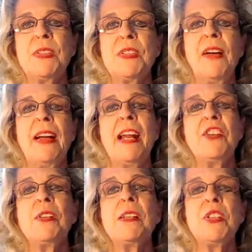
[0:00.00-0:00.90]
was
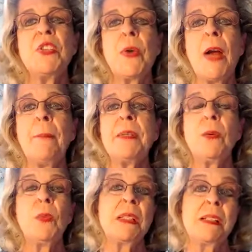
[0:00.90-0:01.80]
financially strapped,
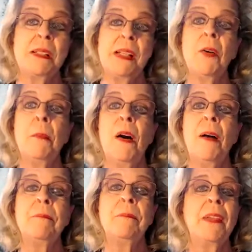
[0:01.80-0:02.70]
and was a single
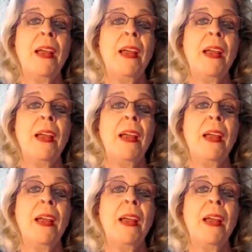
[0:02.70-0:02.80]
mom.